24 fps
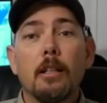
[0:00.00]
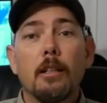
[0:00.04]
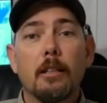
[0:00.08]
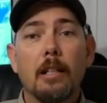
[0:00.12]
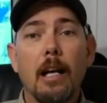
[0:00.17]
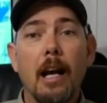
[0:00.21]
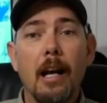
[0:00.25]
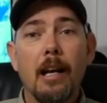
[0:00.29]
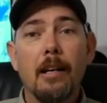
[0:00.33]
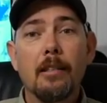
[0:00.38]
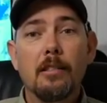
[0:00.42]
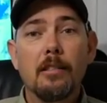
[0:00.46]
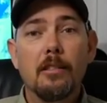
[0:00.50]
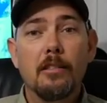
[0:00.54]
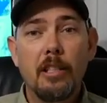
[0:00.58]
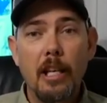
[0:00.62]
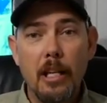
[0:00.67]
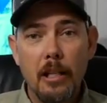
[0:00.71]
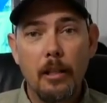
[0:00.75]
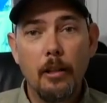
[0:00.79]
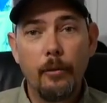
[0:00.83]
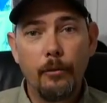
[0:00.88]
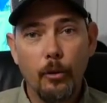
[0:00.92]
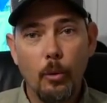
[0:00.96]
Guys,
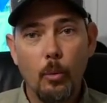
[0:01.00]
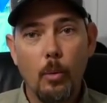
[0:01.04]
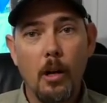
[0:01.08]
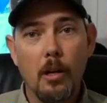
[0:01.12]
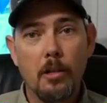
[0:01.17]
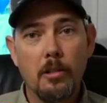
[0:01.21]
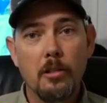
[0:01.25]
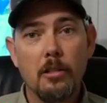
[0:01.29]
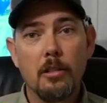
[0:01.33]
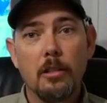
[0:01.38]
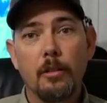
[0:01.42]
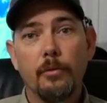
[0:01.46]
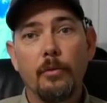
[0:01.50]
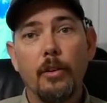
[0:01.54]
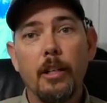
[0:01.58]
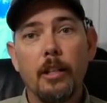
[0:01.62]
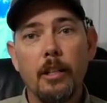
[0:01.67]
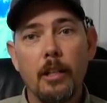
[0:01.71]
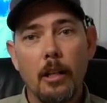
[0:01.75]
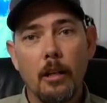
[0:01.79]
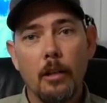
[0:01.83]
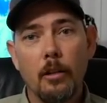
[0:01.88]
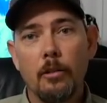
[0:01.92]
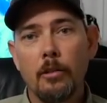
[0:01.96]
thank you for watching this
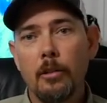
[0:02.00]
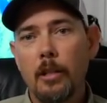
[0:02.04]
video.